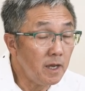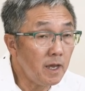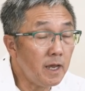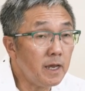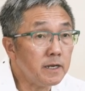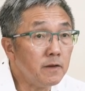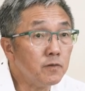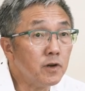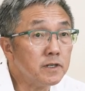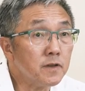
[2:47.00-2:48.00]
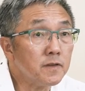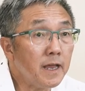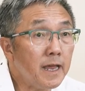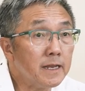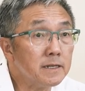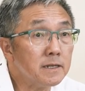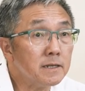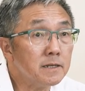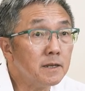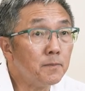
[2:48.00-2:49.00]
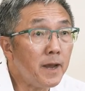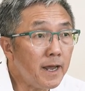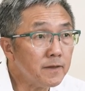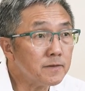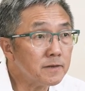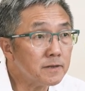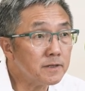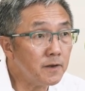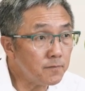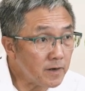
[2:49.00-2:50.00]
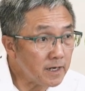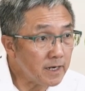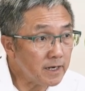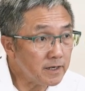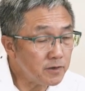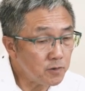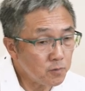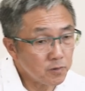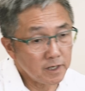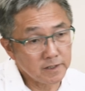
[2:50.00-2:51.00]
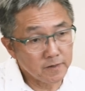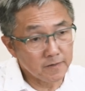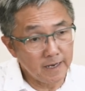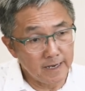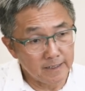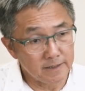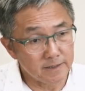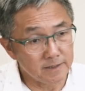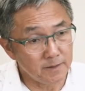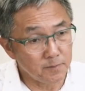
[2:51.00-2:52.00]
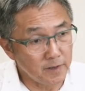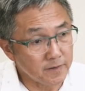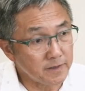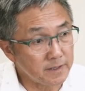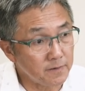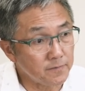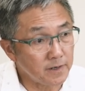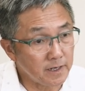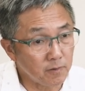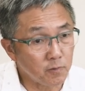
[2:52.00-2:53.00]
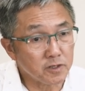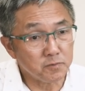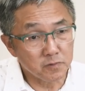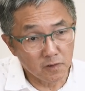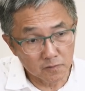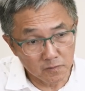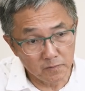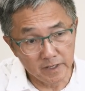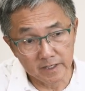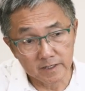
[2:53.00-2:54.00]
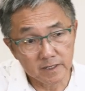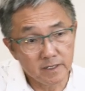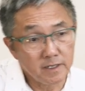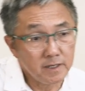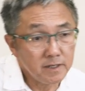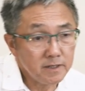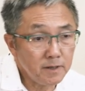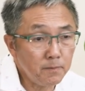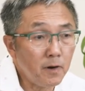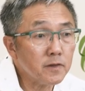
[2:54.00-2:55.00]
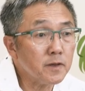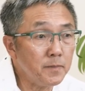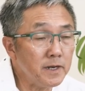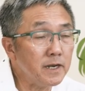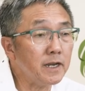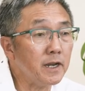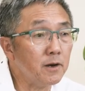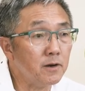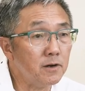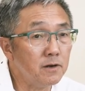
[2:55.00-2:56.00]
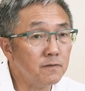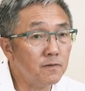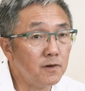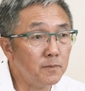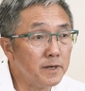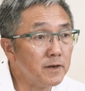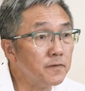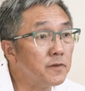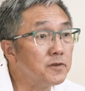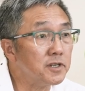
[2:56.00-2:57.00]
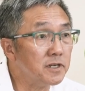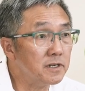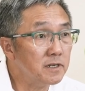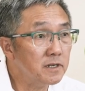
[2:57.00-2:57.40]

And if you understand the past differently, you would understand the present differently, which also means the possibility of, for a better future.